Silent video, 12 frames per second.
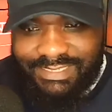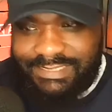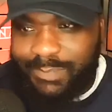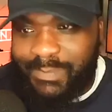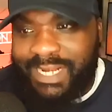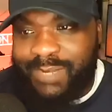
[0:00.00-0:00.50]

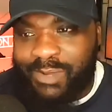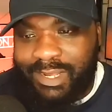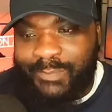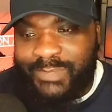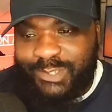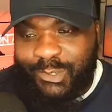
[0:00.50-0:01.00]
The man them are
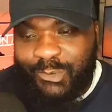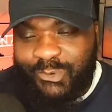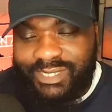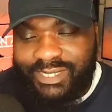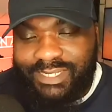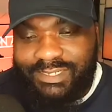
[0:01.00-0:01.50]
coming, don't
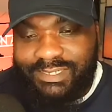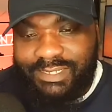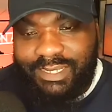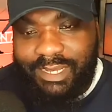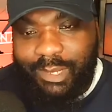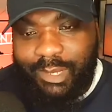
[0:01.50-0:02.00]
worry.
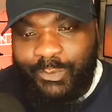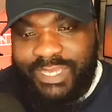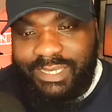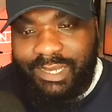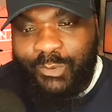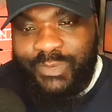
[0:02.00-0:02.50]
Are we
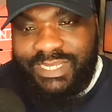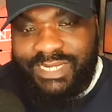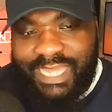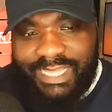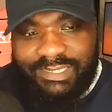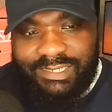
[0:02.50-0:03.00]

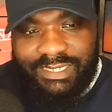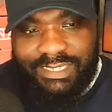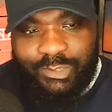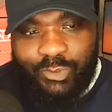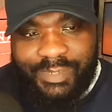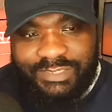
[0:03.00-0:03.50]
like a
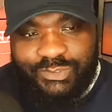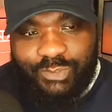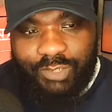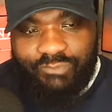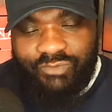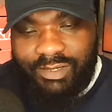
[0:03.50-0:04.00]
little bit too
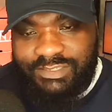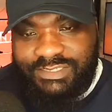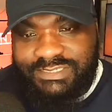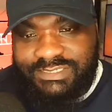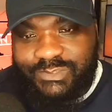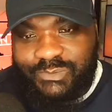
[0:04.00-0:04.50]
right?
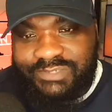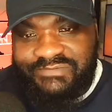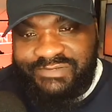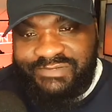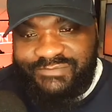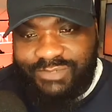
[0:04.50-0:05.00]
There's like
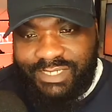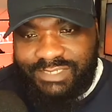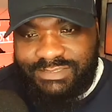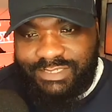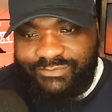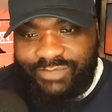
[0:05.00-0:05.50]
23 of you guys
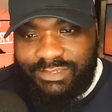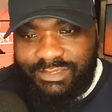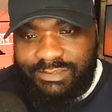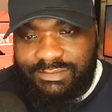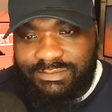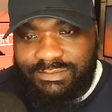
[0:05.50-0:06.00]
in here right
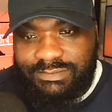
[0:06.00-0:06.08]
now.